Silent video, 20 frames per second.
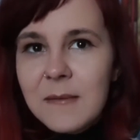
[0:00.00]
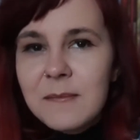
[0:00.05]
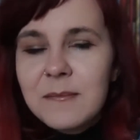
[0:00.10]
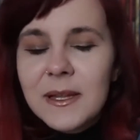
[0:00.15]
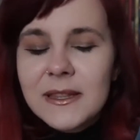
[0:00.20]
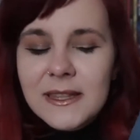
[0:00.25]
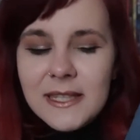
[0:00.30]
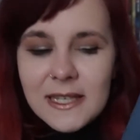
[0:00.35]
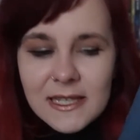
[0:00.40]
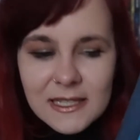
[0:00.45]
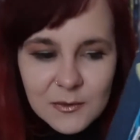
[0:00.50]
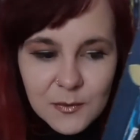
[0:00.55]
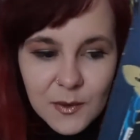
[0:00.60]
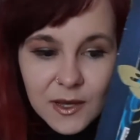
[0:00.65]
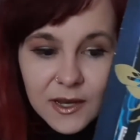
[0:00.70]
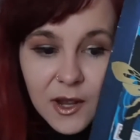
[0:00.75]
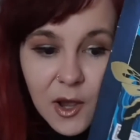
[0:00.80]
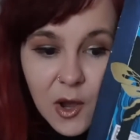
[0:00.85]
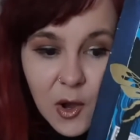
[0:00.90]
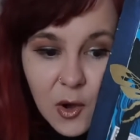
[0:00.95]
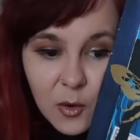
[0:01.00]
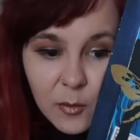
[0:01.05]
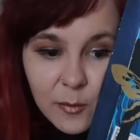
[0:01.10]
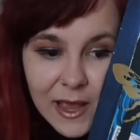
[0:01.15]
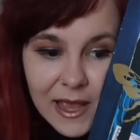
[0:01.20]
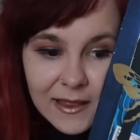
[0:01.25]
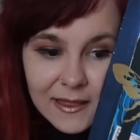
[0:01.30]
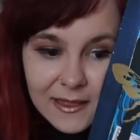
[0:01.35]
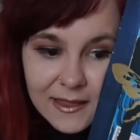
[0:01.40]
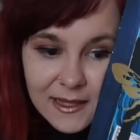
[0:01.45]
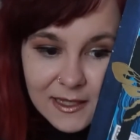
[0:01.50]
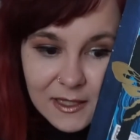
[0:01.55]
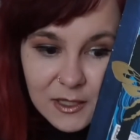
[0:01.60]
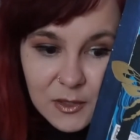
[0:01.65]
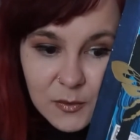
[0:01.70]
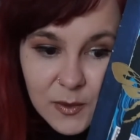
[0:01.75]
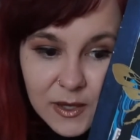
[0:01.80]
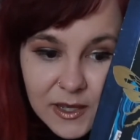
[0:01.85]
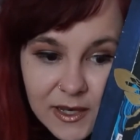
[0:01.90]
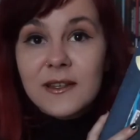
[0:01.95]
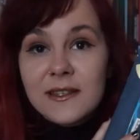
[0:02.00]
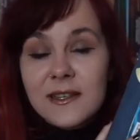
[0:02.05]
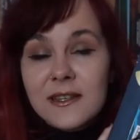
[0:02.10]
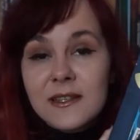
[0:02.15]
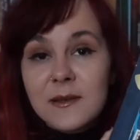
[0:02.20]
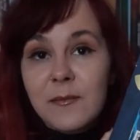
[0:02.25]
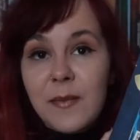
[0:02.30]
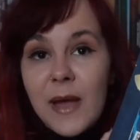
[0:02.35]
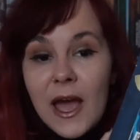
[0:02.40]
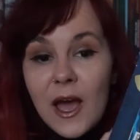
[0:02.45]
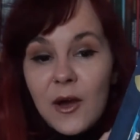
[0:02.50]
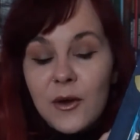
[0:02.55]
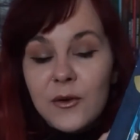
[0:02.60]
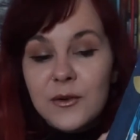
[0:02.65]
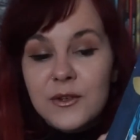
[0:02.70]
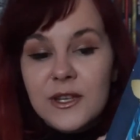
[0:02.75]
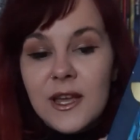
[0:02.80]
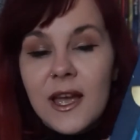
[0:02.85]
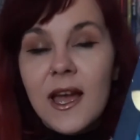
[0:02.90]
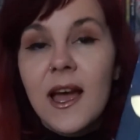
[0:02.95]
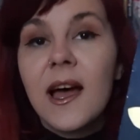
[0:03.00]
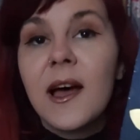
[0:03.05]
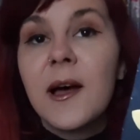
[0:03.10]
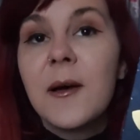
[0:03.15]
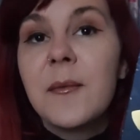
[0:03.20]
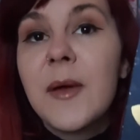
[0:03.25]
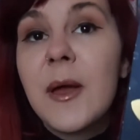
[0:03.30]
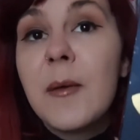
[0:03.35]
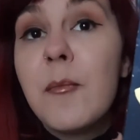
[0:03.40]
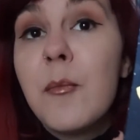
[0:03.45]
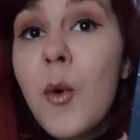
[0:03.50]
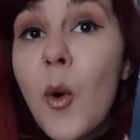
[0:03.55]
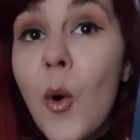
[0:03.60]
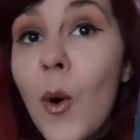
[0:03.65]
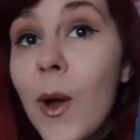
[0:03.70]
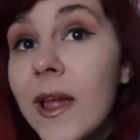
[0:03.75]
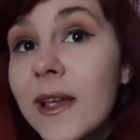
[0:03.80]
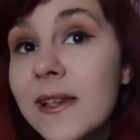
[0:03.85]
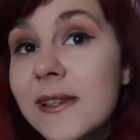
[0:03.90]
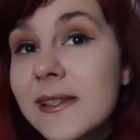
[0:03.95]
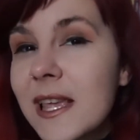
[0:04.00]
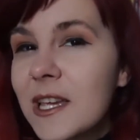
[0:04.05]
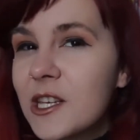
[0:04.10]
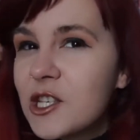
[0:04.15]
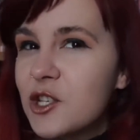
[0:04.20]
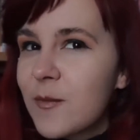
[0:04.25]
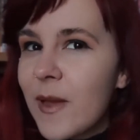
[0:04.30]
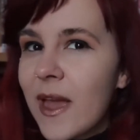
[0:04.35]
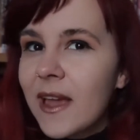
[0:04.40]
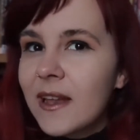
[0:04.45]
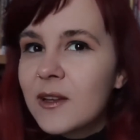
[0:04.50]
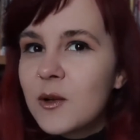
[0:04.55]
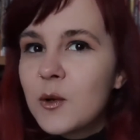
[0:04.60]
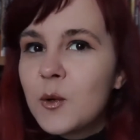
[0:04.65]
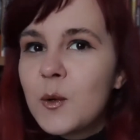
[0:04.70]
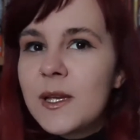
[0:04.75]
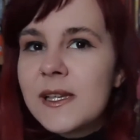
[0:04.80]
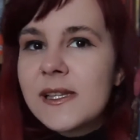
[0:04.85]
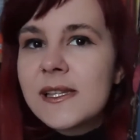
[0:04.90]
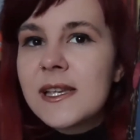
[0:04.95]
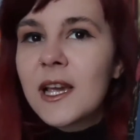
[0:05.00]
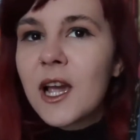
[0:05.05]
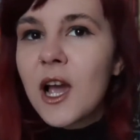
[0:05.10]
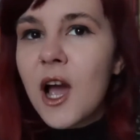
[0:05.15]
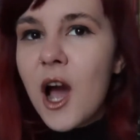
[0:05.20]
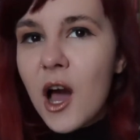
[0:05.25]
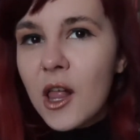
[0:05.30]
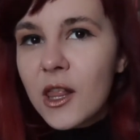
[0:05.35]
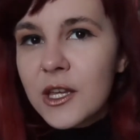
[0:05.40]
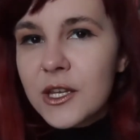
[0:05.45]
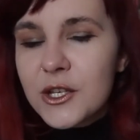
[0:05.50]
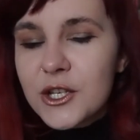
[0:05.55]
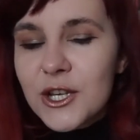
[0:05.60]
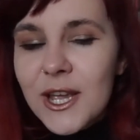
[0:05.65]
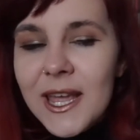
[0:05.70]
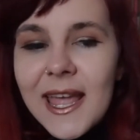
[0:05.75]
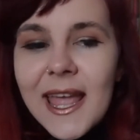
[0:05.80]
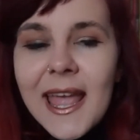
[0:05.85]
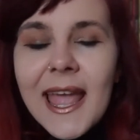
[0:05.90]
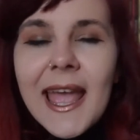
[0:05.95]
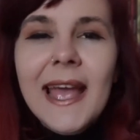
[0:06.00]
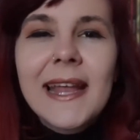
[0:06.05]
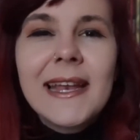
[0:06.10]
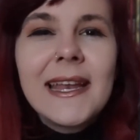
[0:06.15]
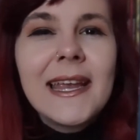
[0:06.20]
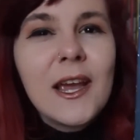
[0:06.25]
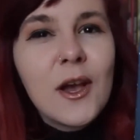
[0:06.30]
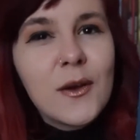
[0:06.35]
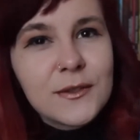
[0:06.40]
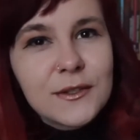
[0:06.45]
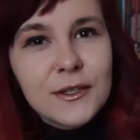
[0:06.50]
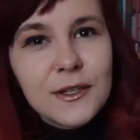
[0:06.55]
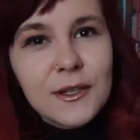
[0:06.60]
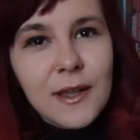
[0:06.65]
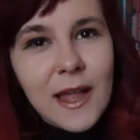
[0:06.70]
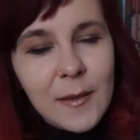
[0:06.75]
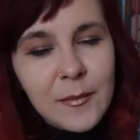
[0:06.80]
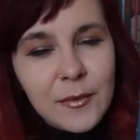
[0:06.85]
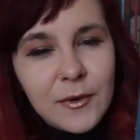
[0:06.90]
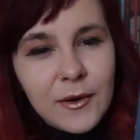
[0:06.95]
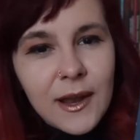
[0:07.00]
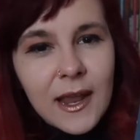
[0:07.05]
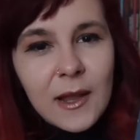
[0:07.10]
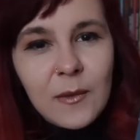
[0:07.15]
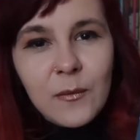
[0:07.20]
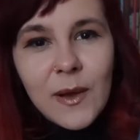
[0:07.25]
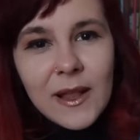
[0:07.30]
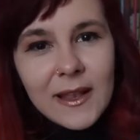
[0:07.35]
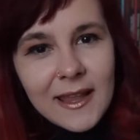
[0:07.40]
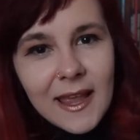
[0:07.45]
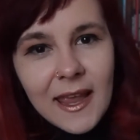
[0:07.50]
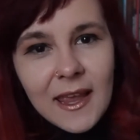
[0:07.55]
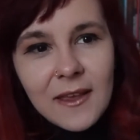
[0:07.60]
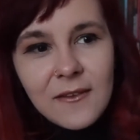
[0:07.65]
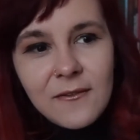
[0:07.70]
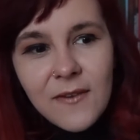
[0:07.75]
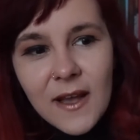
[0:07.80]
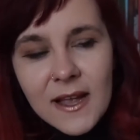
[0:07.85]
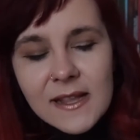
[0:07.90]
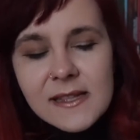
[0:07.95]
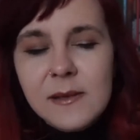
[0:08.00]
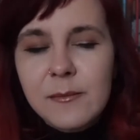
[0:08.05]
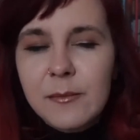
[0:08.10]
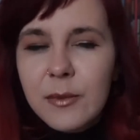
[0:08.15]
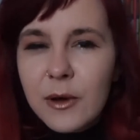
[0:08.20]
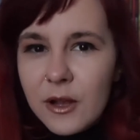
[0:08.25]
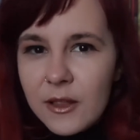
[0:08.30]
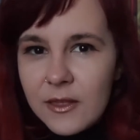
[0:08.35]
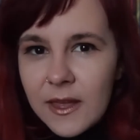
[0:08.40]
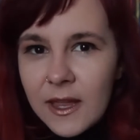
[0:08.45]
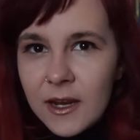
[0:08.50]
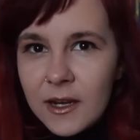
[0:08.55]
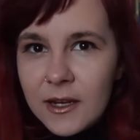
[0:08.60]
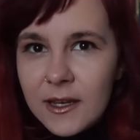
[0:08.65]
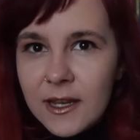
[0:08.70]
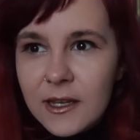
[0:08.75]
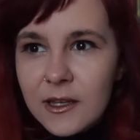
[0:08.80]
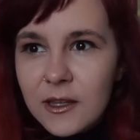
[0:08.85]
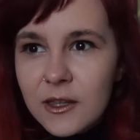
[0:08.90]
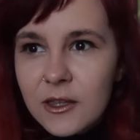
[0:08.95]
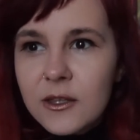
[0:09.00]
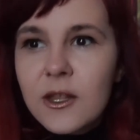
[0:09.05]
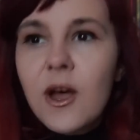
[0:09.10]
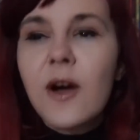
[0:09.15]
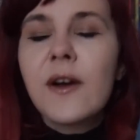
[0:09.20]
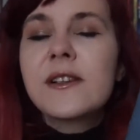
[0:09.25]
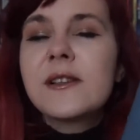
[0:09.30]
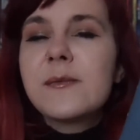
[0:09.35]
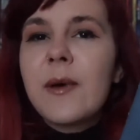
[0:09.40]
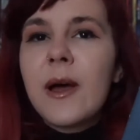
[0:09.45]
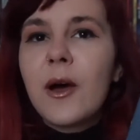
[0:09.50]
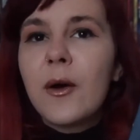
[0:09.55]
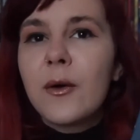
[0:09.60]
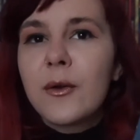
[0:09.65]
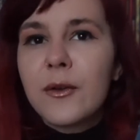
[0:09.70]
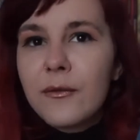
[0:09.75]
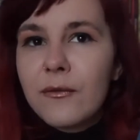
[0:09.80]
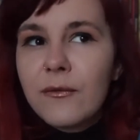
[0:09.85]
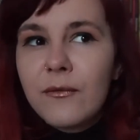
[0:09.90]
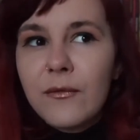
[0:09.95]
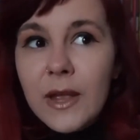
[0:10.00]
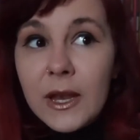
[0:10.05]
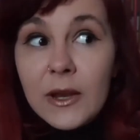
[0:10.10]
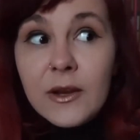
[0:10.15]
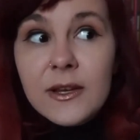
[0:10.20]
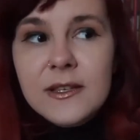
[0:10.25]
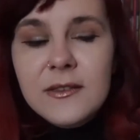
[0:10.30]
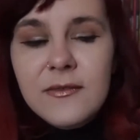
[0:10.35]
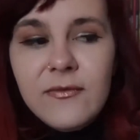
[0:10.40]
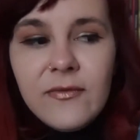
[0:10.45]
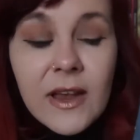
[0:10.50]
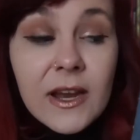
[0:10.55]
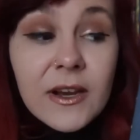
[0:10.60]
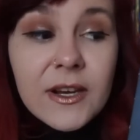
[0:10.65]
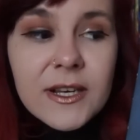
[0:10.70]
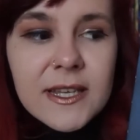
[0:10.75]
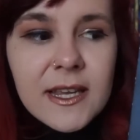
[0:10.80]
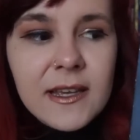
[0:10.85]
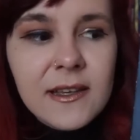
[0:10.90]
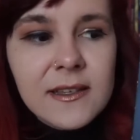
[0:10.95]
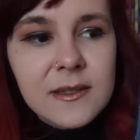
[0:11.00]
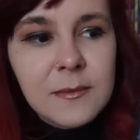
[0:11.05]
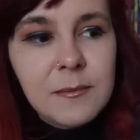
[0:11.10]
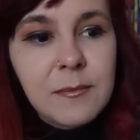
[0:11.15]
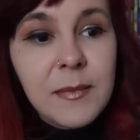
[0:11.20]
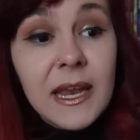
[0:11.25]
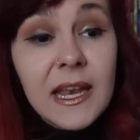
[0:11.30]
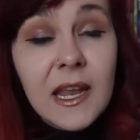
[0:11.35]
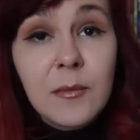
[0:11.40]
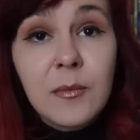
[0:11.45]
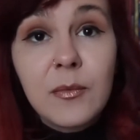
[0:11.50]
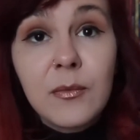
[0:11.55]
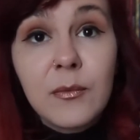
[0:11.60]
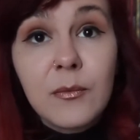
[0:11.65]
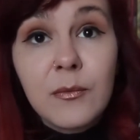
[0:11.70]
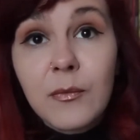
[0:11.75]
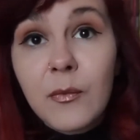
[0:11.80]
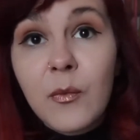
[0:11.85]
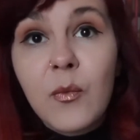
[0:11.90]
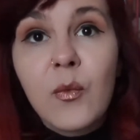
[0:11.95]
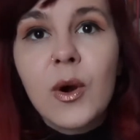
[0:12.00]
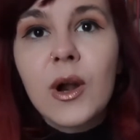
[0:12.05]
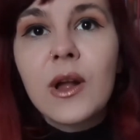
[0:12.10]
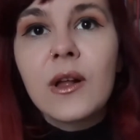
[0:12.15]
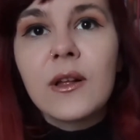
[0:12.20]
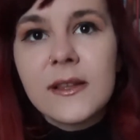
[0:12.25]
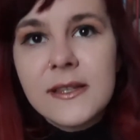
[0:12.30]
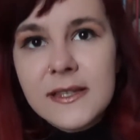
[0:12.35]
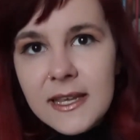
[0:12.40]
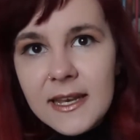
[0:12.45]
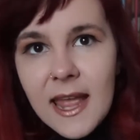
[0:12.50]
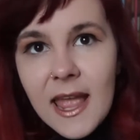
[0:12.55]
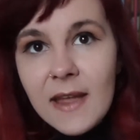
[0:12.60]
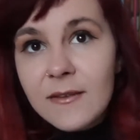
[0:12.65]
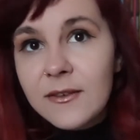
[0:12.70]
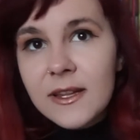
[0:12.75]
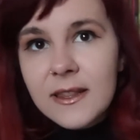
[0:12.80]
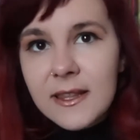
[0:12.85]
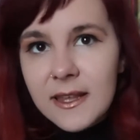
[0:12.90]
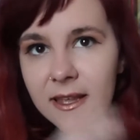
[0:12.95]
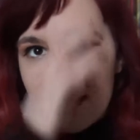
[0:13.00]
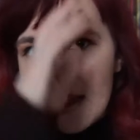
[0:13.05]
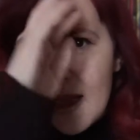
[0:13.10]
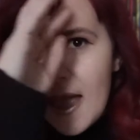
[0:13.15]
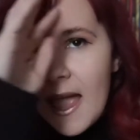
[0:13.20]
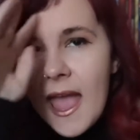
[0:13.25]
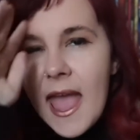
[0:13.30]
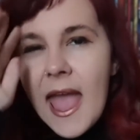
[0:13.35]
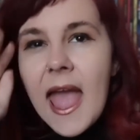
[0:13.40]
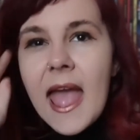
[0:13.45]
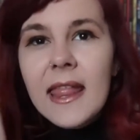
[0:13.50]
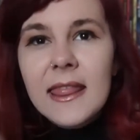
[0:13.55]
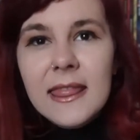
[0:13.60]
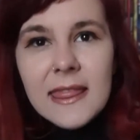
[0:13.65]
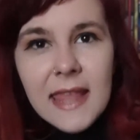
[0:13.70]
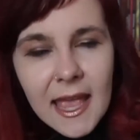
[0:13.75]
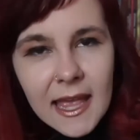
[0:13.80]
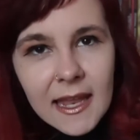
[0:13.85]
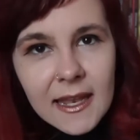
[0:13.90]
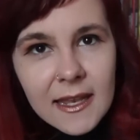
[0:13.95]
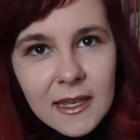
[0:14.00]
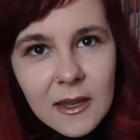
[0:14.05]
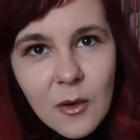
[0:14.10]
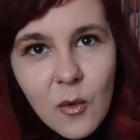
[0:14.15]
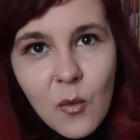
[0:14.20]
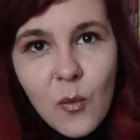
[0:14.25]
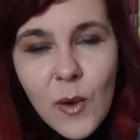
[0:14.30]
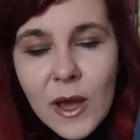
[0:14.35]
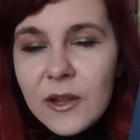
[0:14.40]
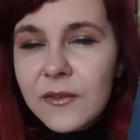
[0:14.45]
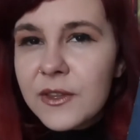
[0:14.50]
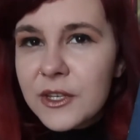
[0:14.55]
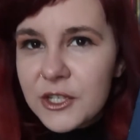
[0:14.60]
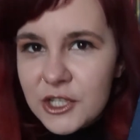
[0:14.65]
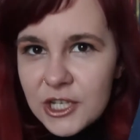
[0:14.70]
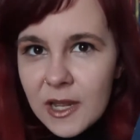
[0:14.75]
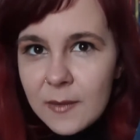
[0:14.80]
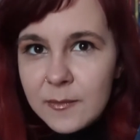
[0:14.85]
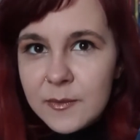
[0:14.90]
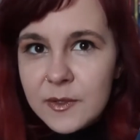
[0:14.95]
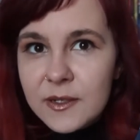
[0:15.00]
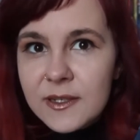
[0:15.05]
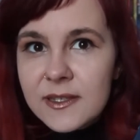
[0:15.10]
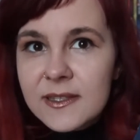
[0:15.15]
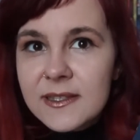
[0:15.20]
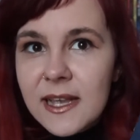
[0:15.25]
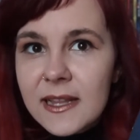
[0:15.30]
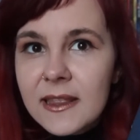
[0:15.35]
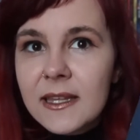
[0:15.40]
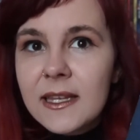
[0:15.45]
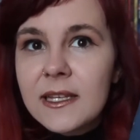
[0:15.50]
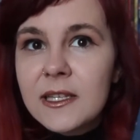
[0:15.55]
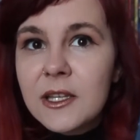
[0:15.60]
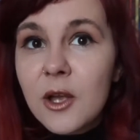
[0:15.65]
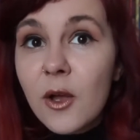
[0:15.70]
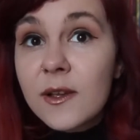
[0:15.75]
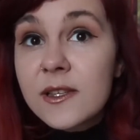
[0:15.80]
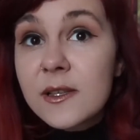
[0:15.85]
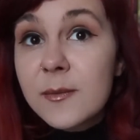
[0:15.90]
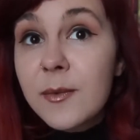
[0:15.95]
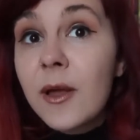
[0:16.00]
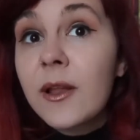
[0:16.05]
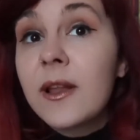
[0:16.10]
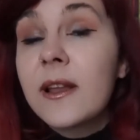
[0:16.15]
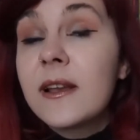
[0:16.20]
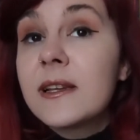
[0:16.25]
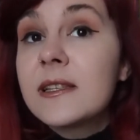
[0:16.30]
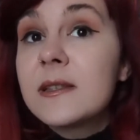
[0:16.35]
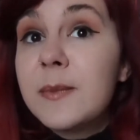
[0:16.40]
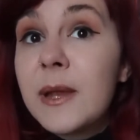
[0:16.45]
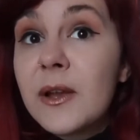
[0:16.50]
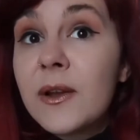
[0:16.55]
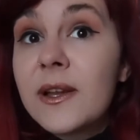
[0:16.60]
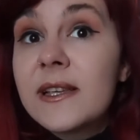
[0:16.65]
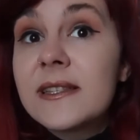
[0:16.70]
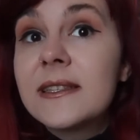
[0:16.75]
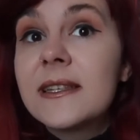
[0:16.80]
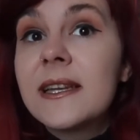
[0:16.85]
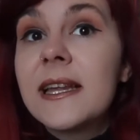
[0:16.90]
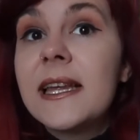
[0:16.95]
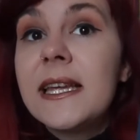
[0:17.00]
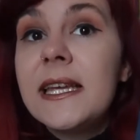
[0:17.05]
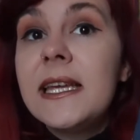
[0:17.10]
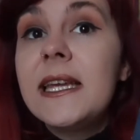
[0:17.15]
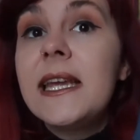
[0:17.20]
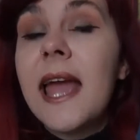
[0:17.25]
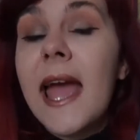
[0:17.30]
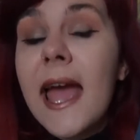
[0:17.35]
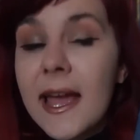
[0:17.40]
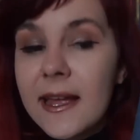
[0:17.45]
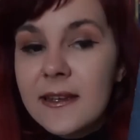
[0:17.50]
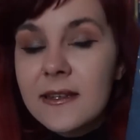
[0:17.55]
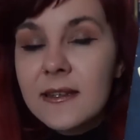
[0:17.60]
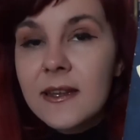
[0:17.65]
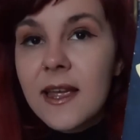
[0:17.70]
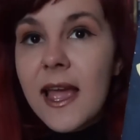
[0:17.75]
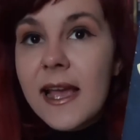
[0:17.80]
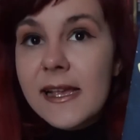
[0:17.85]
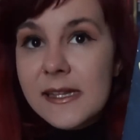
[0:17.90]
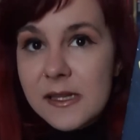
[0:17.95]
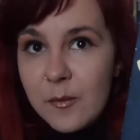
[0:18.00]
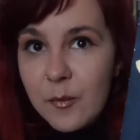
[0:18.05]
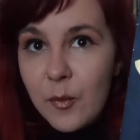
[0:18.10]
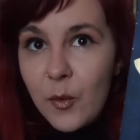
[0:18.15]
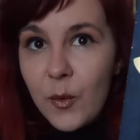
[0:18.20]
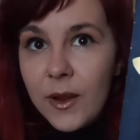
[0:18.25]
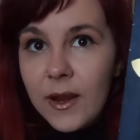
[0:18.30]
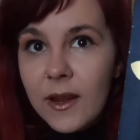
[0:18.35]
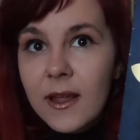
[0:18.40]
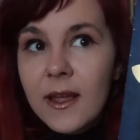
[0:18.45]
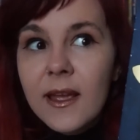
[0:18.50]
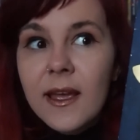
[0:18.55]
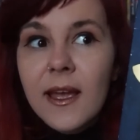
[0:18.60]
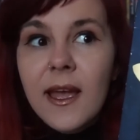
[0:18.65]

But this one, oh man, this one. This is about um, a boy slash man who is in college and he goes to the library and one day he finds a book there that talks about various fairy tales and made up worlds and everything. And then one of the chapters suddenly talks about an experience that he had as a boy.